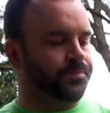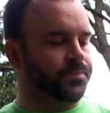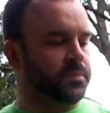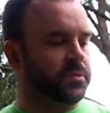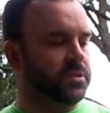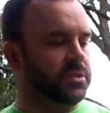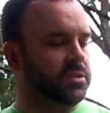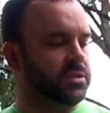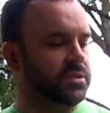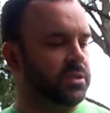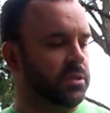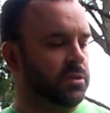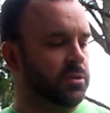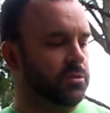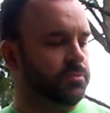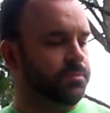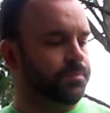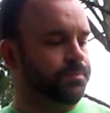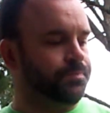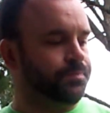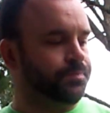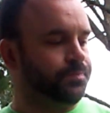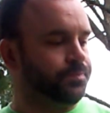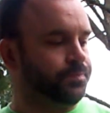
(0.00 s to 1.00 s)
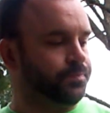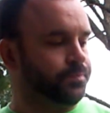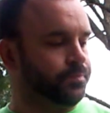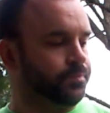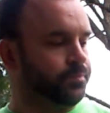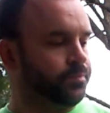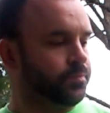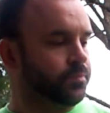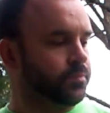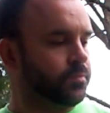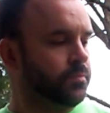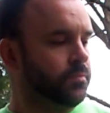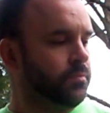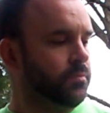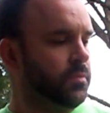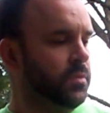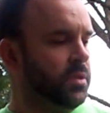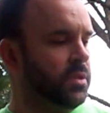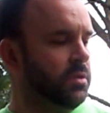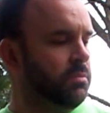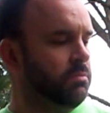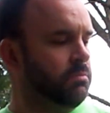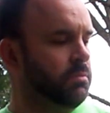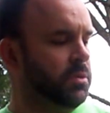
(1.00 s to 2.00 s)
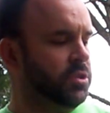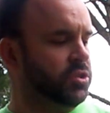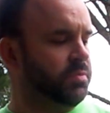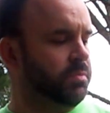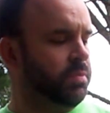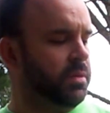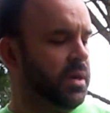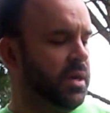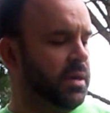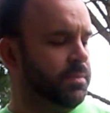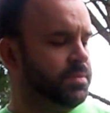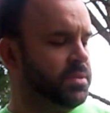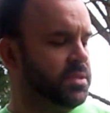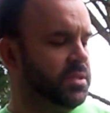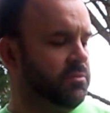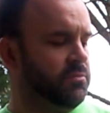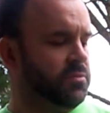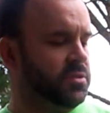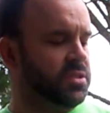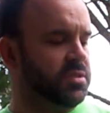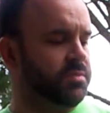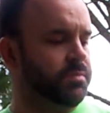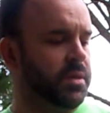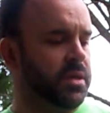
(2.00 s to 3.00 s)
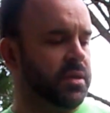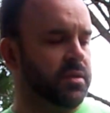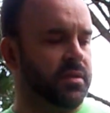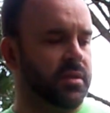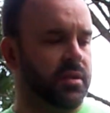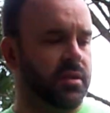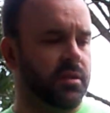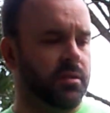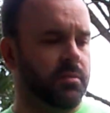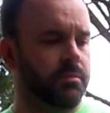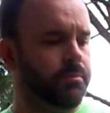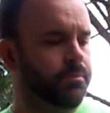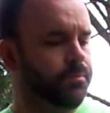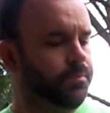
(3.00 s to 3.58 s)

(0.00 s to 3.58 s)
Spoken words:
So much props and respect to him